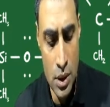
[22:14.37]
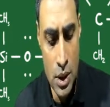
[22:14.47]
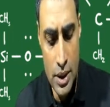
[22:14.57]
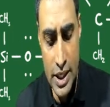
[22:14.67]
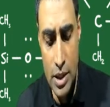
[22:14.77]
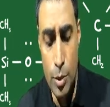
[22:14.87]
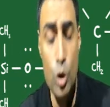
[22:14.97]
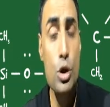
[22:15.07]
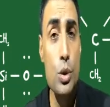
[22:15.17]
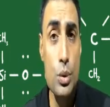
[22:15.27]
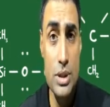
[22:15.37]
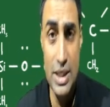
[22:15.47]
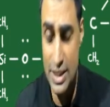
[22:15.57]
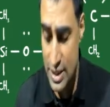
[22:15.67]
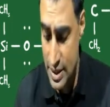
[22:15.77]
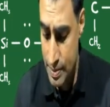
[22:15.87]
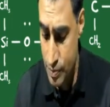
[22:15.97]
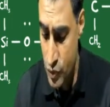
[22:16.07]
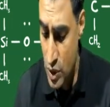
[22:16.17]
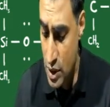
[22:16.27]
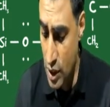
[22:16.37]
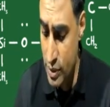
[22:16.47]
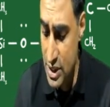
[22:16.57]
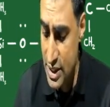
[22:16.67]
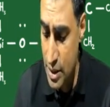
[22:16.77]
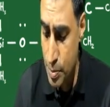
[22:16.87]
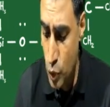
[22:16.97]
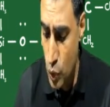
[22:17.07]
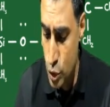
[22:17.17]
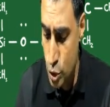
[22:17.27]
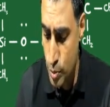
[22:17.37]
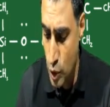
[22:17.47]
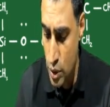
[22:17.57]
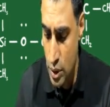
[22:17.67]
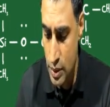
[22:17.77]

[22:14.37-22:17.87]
Niels Bohr used this. Now we'll see Bohr's model.